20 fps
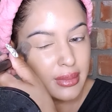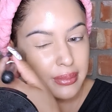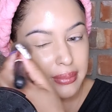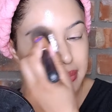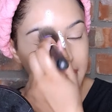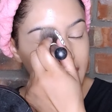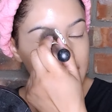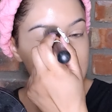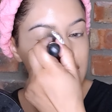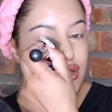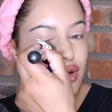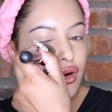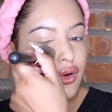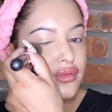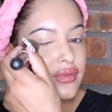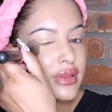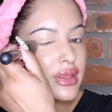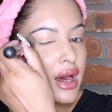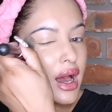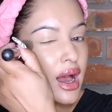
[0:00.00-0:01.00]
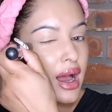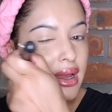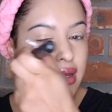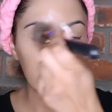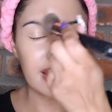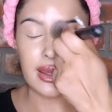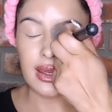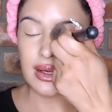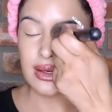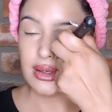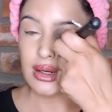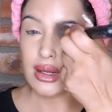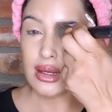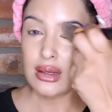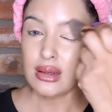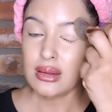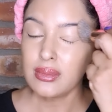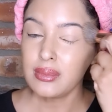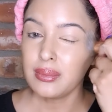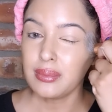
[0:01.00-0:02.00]
Pat over the eye
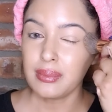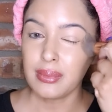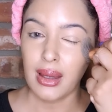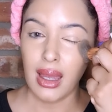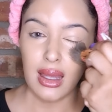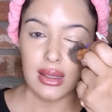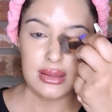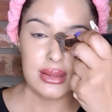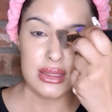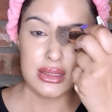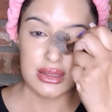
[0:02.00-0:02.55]
area, pat.